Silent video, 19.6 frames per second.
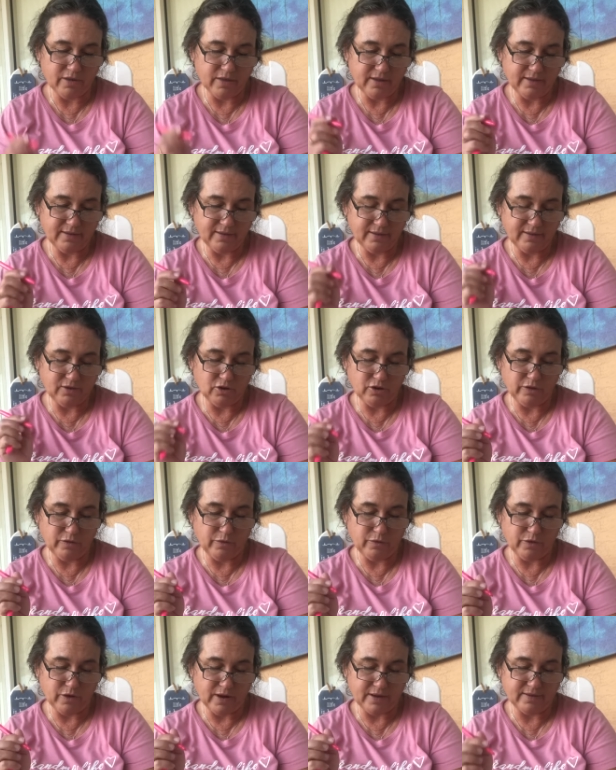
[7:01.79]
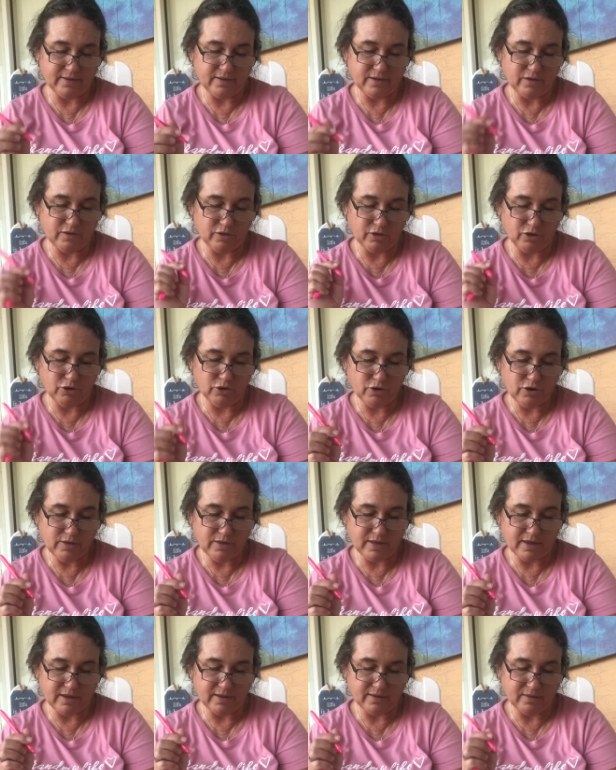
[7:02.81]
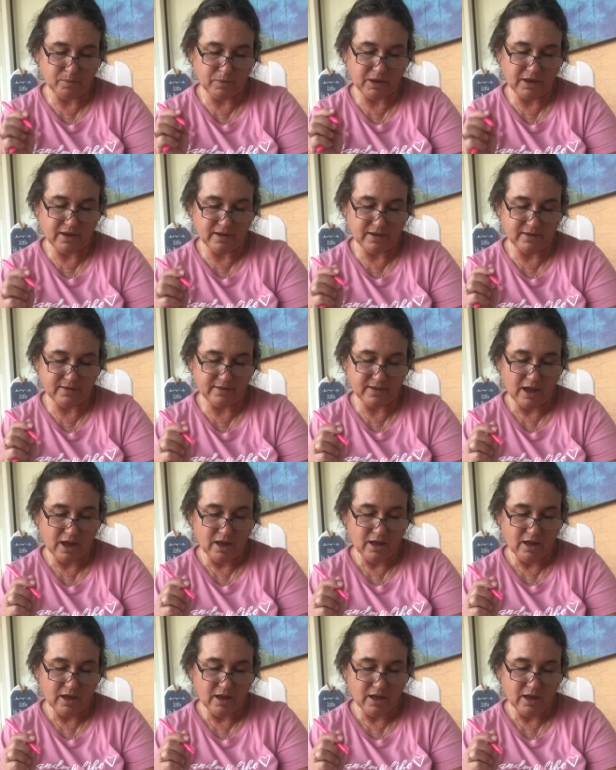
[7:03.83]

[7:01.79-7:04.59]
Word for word: This is good for us to learn this because